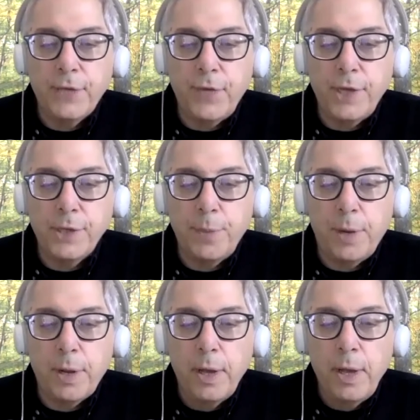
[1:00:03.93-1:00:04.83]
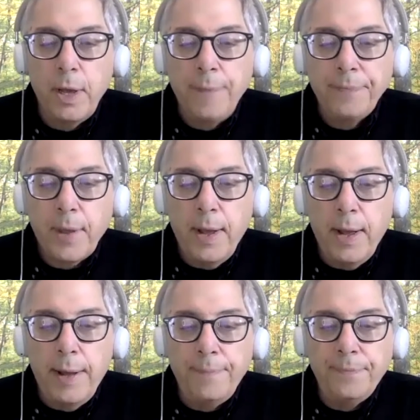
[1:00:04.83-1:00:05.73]
Facebook,
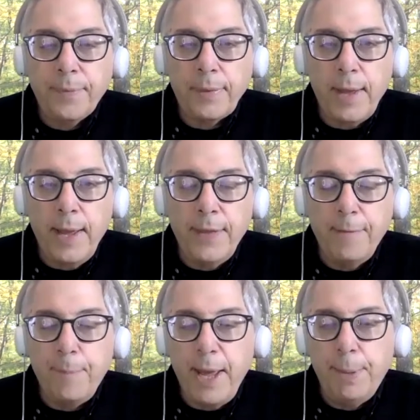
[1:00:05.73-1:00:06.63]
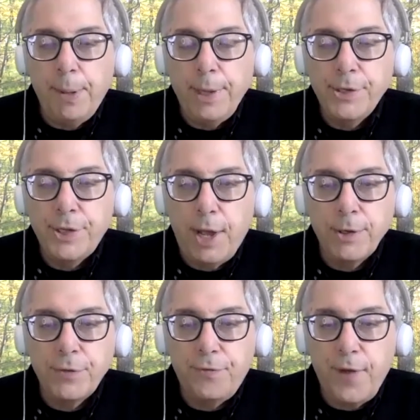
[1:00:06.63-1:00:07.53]
um, and they paid billions of
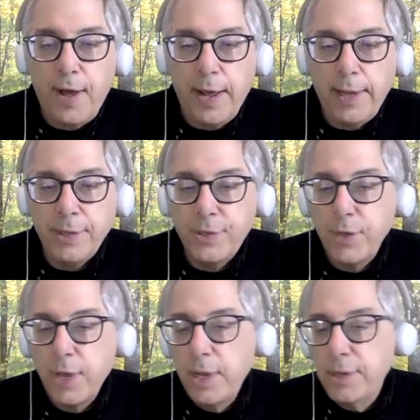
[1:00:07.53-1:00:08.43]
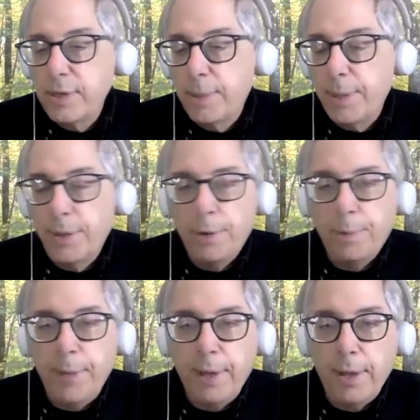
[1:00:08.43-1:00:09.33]
dollars in fines. Some of them are
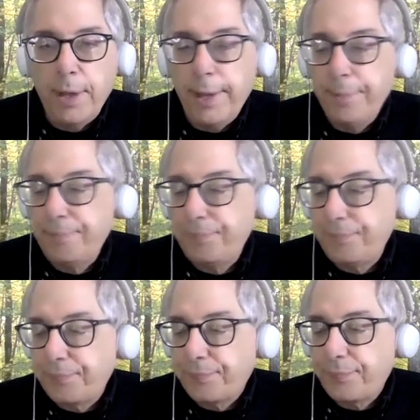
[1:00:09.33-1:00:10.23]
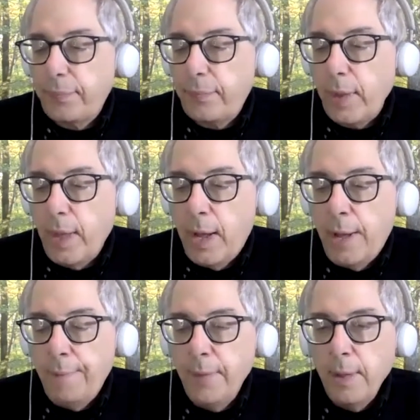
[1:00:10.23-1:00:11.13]
appealing.
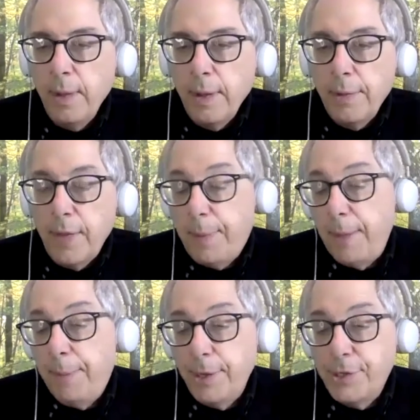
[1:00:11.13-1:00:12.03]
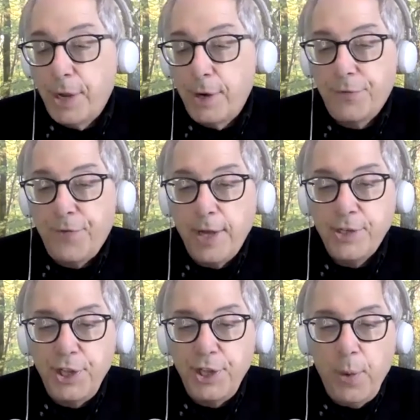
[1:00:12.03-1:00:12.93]
Um, they pay billions of dollars of fines
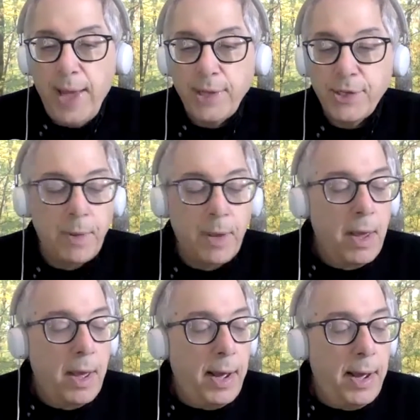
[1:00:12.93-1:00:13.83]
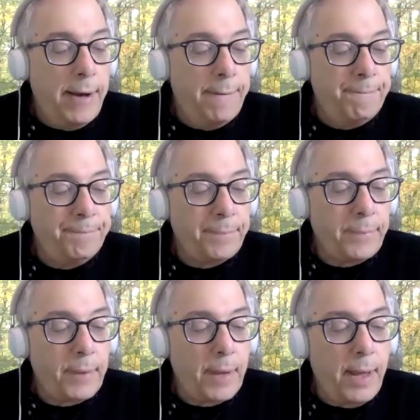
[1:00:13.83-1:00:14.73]
in the US. Um,
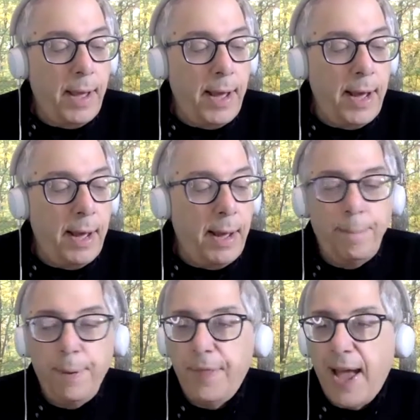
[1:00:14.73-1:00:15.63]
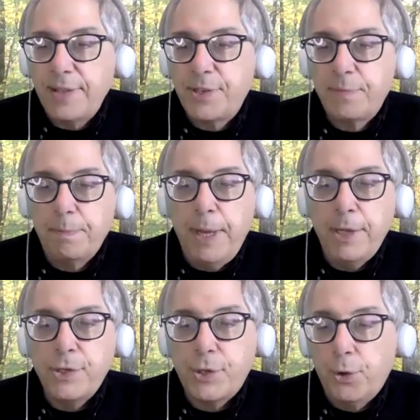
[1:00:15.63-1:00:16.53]
uh, but that's
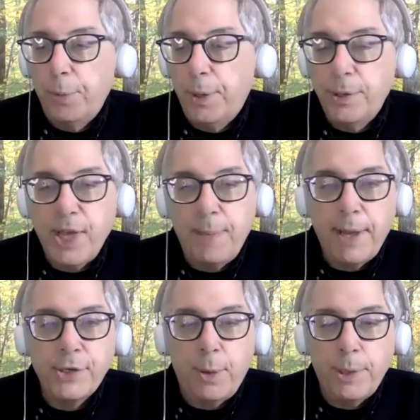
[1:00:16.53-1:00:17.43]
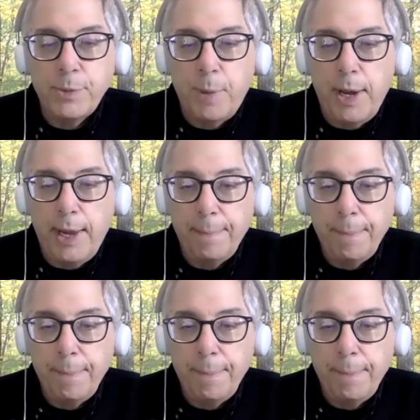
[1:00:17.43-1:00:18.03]
minuscule because they make so much money.